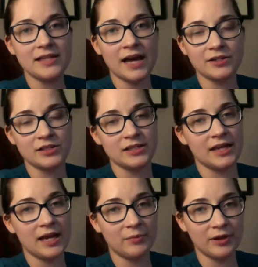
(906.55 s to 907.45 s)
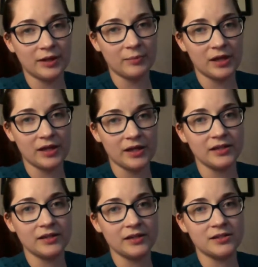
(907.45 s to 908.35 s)
And is that just enabling
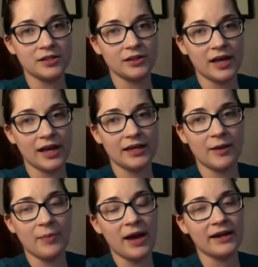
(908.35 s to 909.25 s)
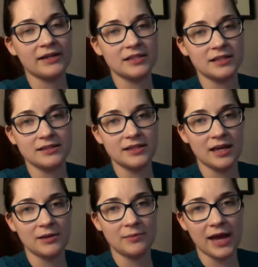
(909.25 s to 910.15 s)
me to like get back into
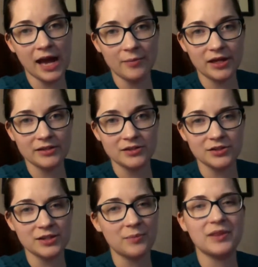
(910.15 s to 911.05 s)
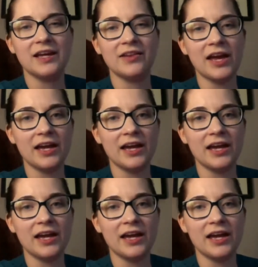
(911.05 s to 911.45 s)
the same habits or something?